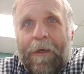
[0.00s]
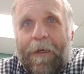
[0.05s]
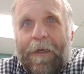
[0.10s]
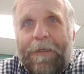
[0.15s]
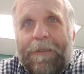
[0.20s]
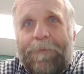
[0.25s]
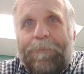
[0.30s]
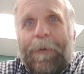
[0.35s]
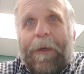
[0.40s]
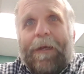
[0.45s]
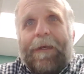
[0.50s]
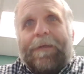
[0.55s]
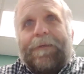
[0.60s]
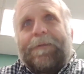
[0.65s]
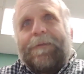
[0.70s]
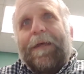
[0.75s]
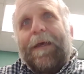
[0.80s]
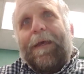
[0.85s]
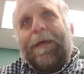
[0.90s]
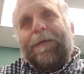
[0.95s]
He spent
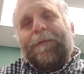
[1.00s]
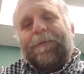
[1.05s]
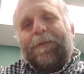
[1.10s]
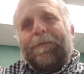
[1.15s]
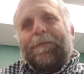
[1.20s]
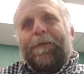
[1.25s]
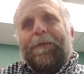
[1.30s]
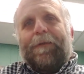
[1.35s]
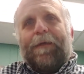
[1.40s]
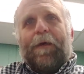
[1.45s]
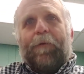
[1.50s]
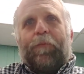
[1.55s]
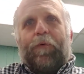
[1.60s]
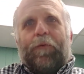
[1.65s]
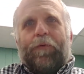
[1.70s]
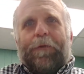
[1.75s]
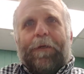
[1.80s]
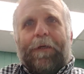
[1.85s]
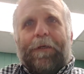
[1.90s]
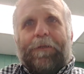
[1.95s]
his days in the
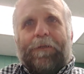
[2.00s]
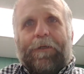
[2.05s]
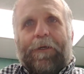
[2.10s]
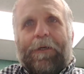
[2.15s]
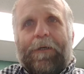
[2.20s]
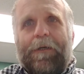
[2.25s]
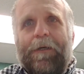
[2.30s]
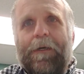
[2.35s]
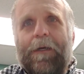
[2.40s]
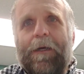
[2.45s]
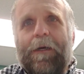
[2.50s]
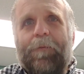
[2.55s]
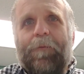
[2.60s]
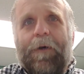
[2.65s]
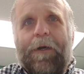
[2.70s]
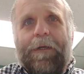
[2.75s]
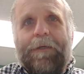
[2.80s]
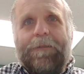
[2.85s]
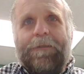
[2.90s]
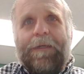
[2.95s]
temple teaching,
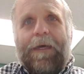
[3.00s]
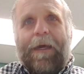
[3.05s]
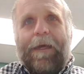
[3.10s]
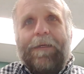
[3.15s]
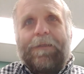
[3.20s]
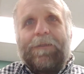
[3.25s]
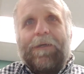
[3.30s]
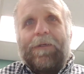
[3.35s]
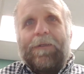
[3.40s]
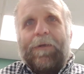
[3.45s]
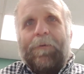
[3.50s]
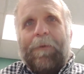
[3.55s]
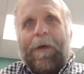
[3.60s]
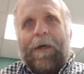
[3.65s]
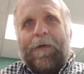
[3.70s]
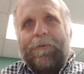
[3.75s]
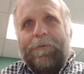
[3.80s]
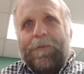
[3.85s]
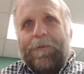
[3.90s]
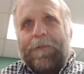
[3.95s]
but his nights on the
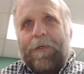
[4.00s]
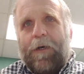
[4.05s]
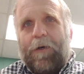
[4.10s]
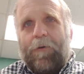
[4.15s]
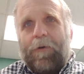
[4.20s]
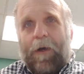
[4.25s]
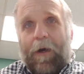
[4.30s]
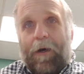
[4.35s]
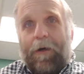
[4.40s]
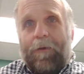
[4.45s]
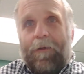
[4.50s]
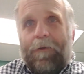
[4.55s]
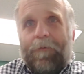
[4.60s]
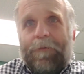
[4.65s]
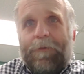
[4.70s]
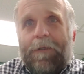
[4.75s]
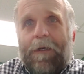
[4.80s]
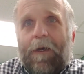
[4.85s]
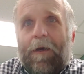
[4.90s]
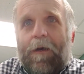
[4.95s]
mountains called
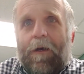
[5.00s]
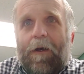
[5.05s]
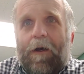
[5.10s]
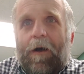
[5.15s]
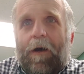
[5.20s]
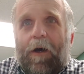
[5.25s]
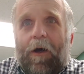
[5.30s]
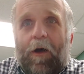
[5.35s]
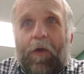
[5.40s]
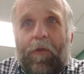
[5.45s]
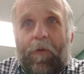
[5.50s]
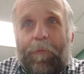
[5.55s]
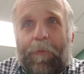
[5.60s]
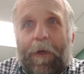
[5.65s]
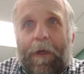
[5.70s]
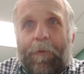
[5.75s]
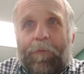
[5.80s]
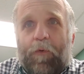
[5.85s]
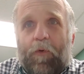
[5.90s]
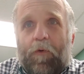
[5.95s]
Olives. All the
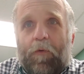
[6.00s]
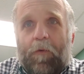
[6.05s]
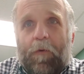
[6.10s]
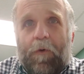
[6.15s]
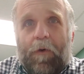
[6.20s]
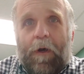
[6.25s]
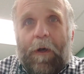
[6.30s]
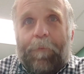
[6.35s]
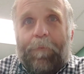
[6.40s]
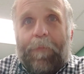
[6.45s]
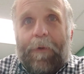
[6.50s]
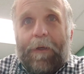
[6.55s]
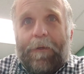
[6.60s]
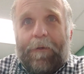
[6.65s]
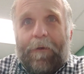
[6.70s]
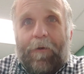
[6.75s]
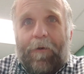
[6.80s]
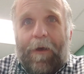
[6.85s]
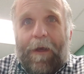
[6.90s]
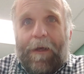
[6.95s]
people were up
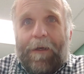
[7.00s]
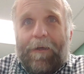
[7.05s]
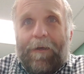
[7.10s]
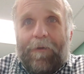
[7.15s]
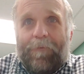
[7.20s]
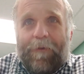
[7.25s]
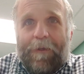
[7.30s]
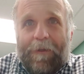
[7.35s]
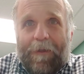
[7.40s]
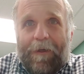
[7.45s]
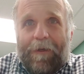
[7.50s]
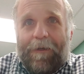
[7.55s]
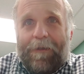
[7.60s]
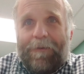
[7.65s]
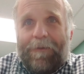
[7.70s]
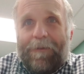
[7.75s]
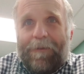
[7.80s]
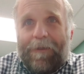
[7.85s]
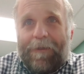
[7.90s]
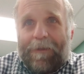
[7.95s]
at the crack of the
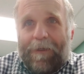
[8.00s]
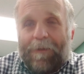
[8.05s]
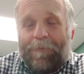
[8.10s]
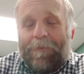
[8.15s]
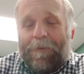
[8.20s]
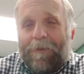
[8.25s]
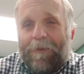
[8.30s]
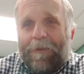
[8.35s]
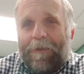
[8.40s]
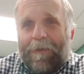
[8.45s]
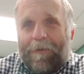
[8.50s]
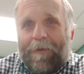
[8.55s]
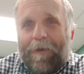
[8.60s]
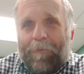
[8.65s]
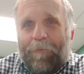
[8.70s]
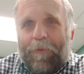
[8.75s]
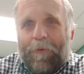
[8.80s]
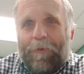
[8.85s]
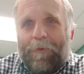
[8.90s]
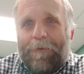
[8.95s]
dawn to come to the
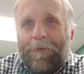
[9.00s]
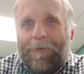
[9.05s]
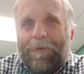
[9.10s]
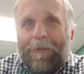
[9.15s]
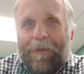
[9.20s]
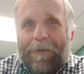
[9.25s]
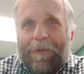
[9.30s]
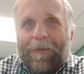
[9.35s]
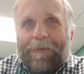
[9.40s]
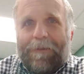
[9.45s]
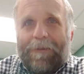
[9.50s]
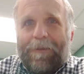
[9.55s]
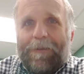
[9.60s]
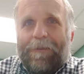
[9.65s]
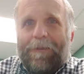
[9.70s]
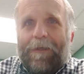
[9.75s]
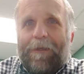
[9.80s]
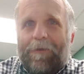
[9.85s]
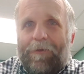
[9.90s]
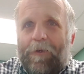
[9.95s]
temple to
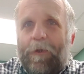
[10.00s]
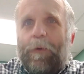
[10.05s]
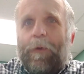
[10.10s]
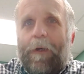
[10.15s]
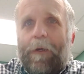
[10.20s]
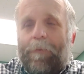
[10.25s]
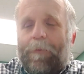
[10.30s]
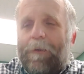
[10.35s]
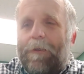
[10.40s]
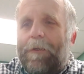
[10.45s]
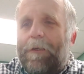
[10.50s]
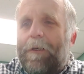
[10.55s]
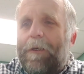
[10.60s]
listen to him.